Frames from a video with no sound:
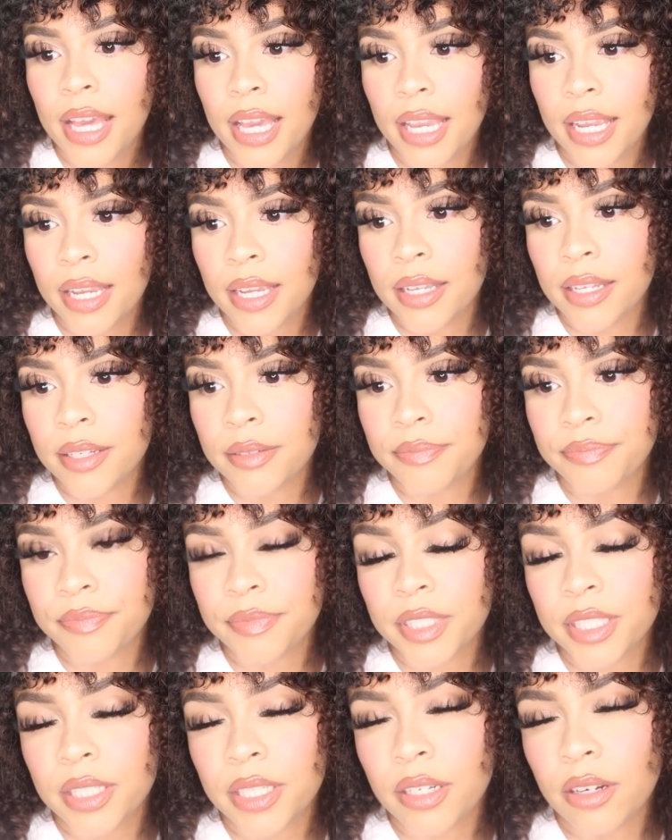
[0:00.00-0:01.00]
And
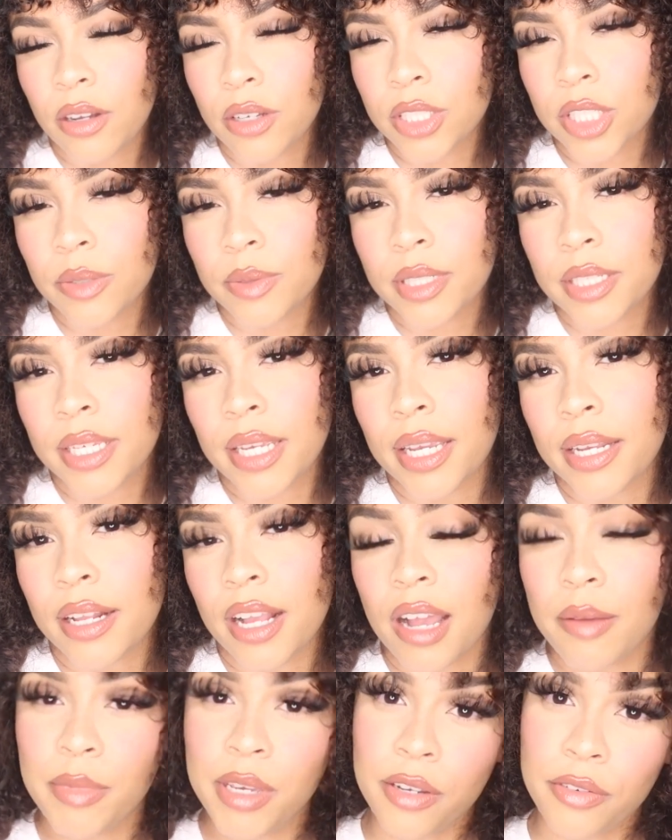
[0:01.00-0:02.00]
this can also indicate
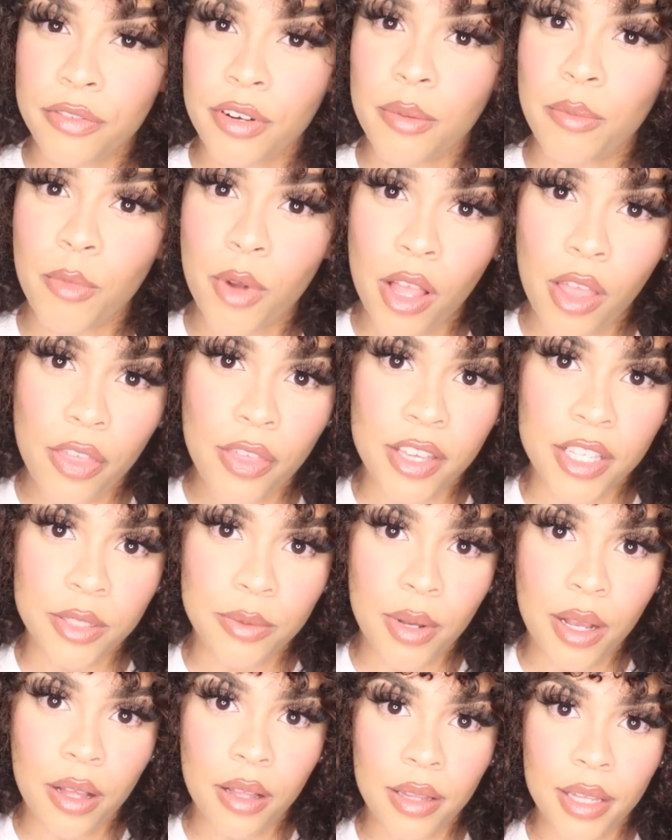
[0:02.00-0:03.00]
coming from wealth
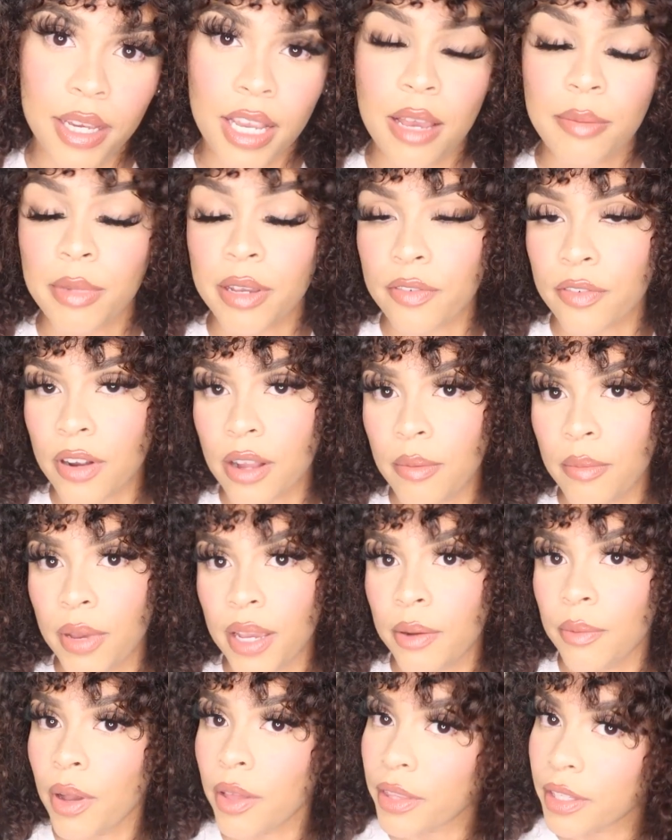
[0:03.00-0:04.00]
as well, like coming from
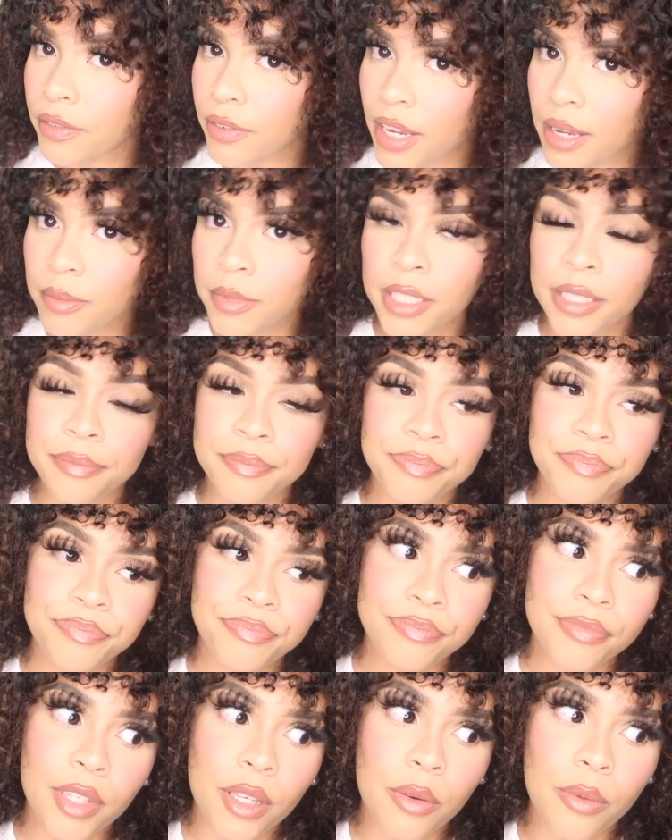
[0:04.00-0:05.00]
a wealthy family
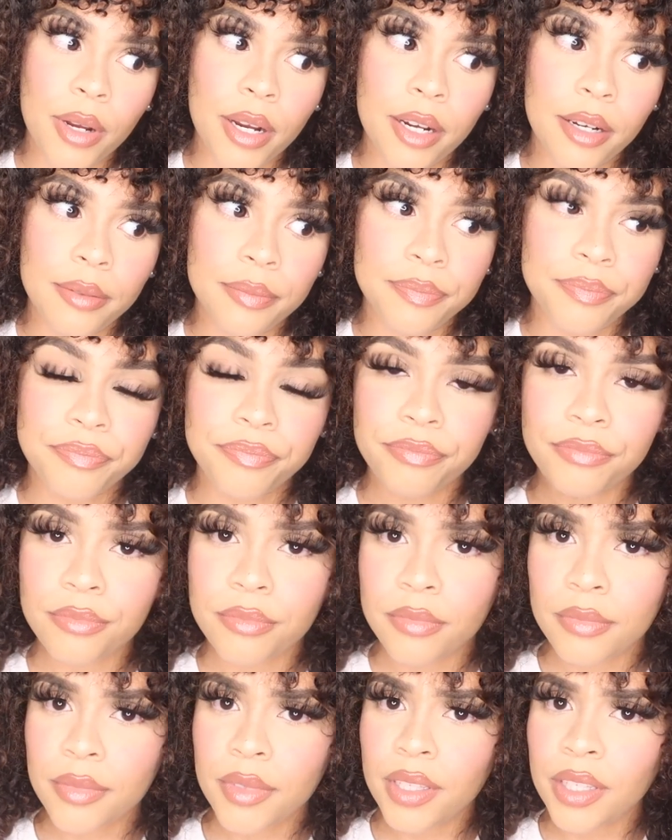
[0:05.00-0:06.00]
where
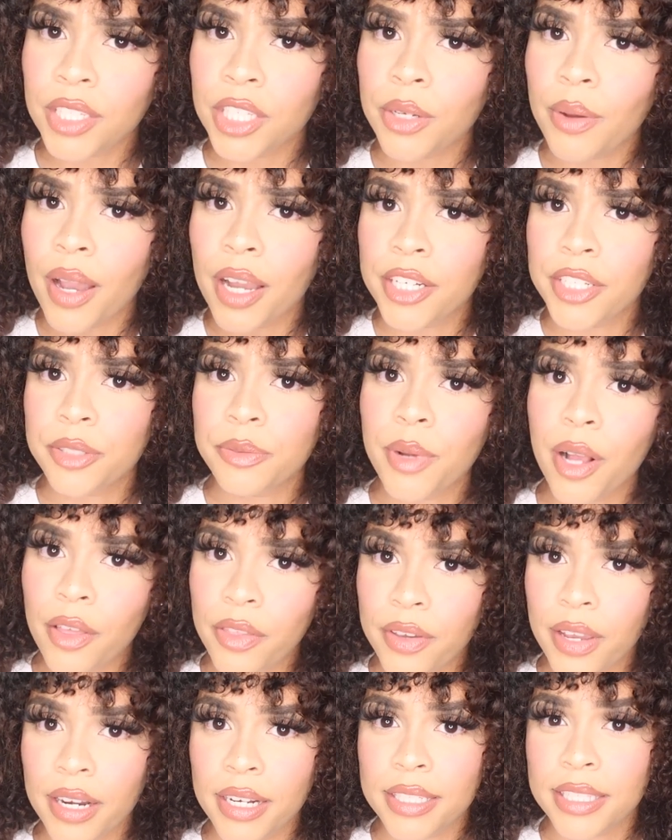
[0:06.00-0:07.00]
you had your
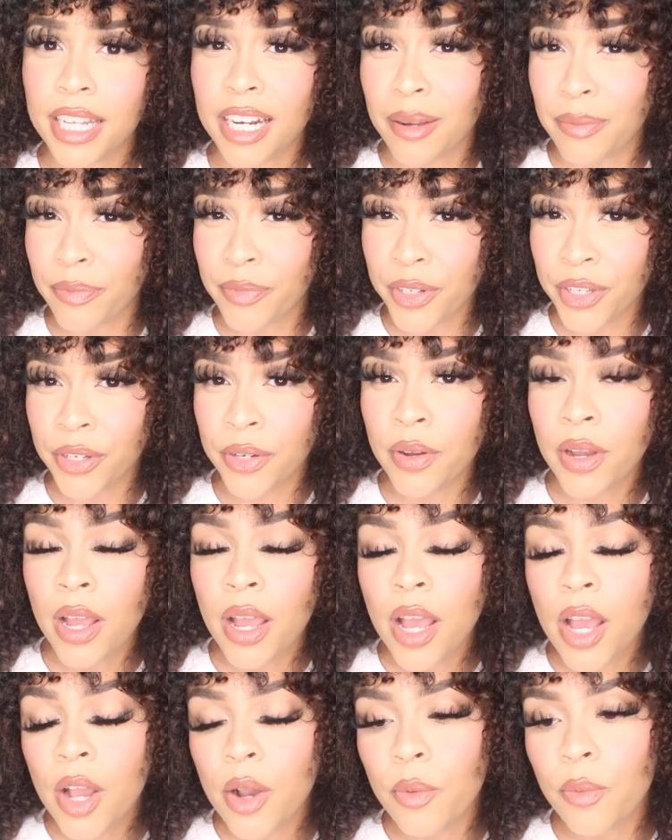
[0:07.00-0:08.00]
wealth kind of set up for you
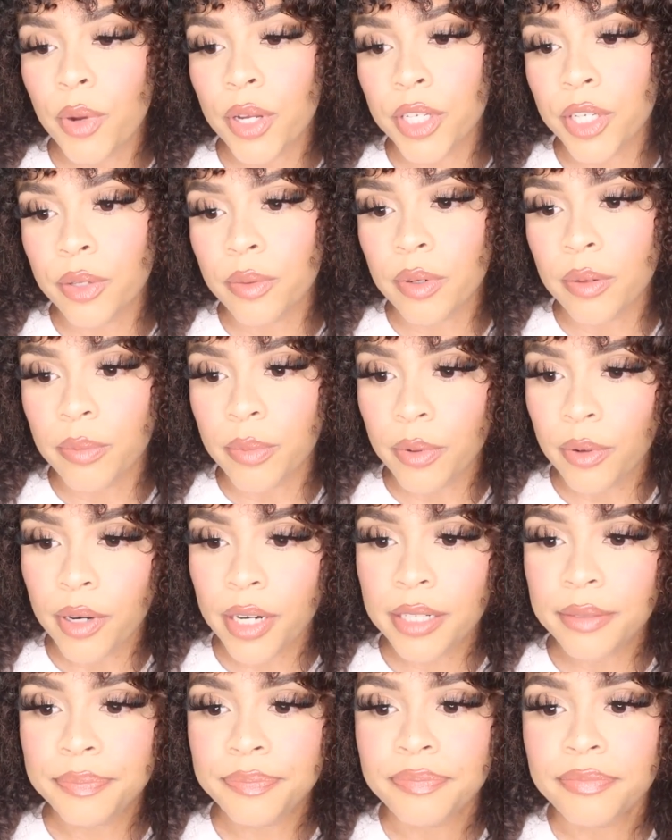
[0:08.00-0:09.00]
when you were
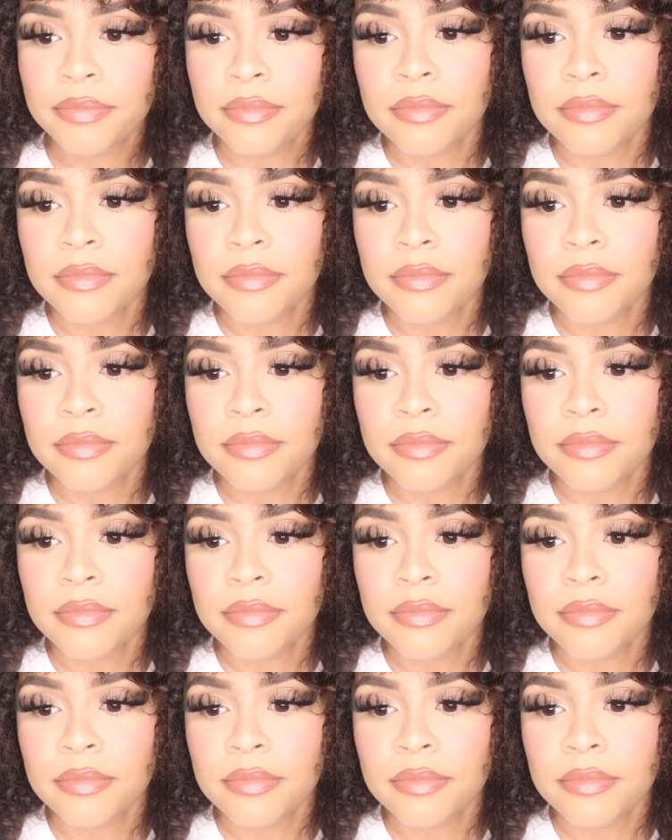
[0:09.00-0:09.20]
born.